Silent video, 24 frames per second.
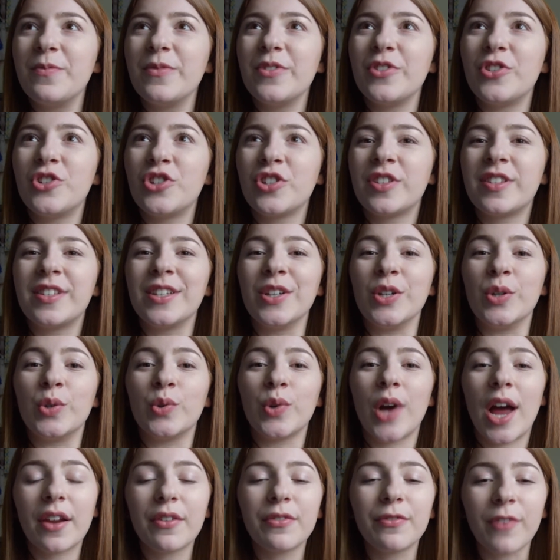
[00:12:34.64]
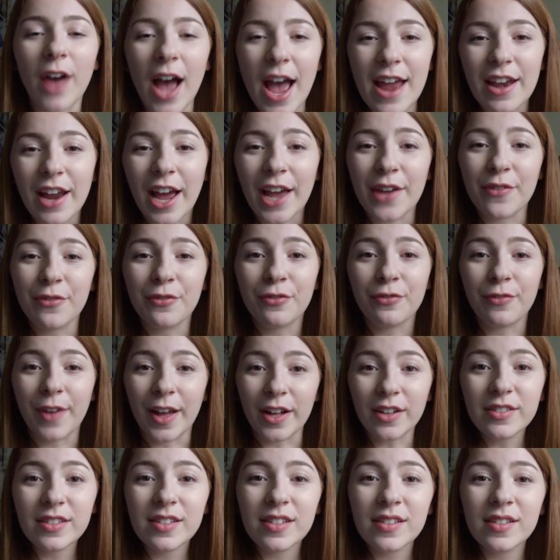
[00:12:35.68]
just gratified I
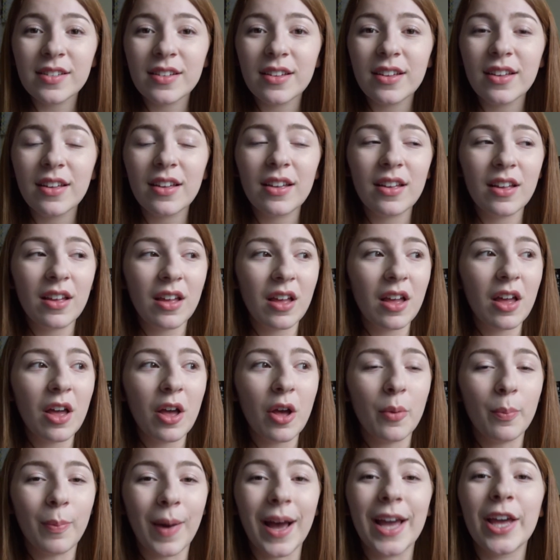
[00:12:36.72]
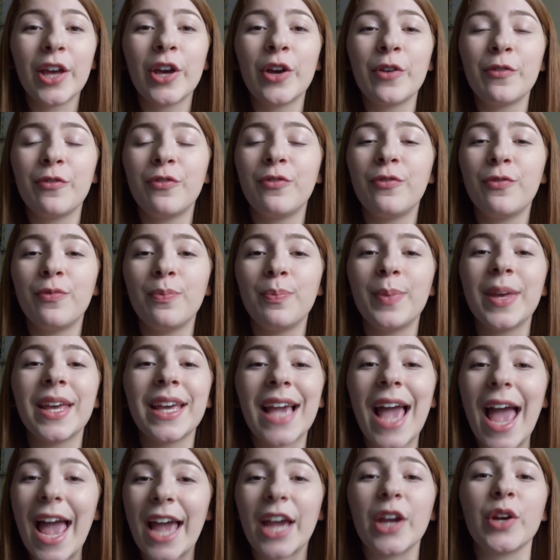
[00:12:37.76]
felt by her
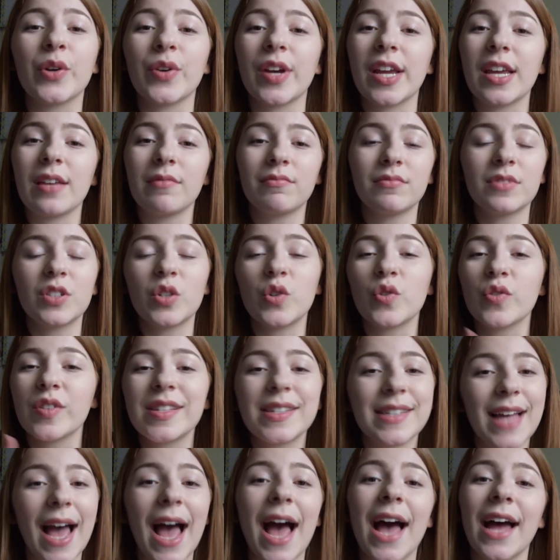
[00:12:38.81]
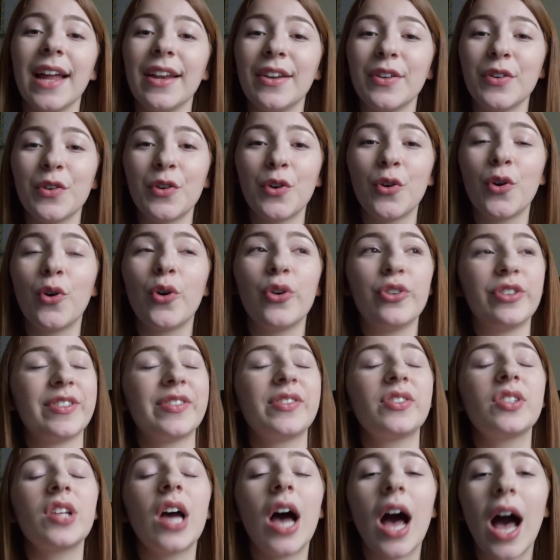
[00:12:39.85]
being angry or sad or
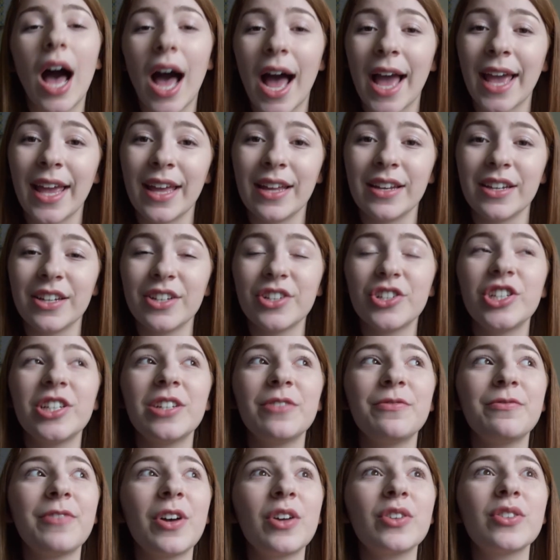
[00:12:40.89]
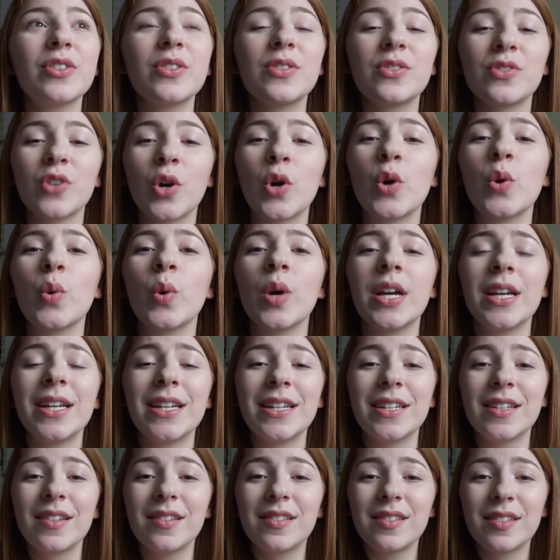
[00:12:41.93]
just tired. She felt so
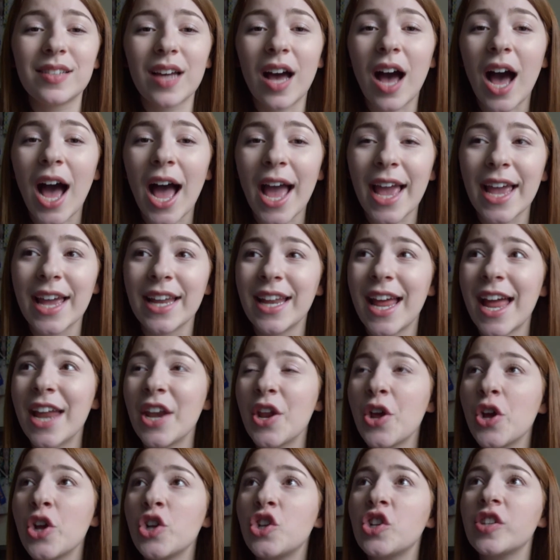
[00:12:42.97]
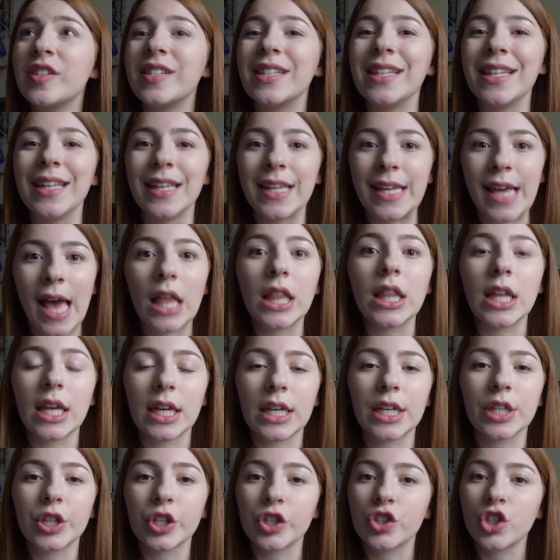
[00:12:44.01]
tired, and her just
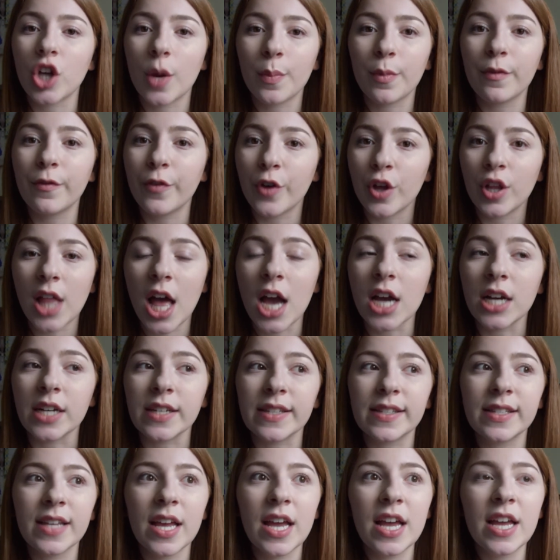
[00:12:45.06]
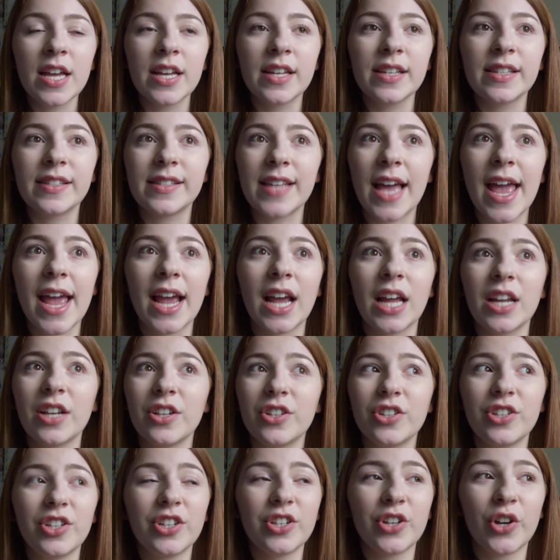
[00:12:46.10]
yelling at the top of her lungs saying,
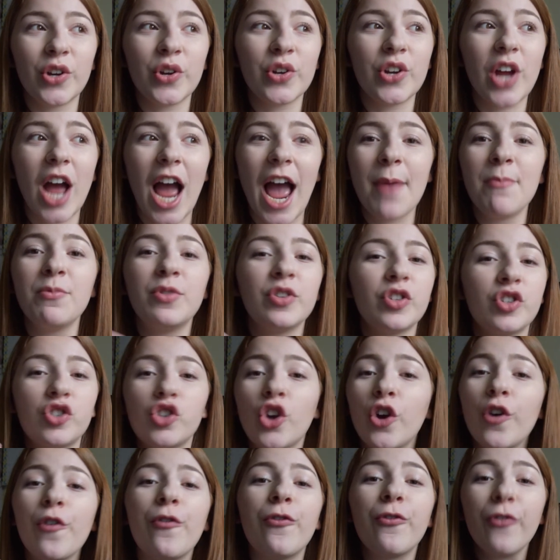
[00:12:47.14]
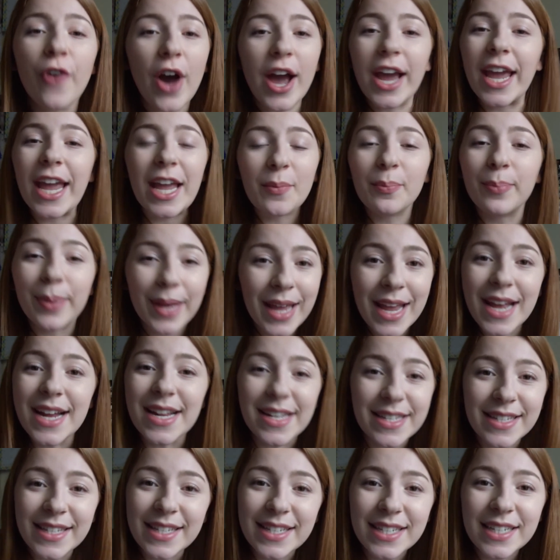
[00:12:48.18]
you know, I'm just so fucking
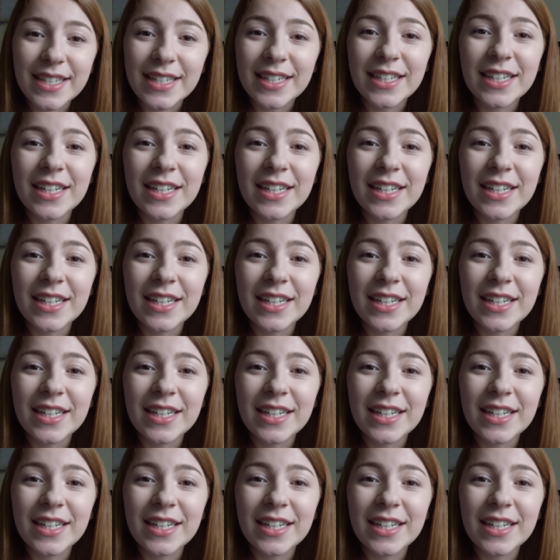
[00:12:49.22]
pissed.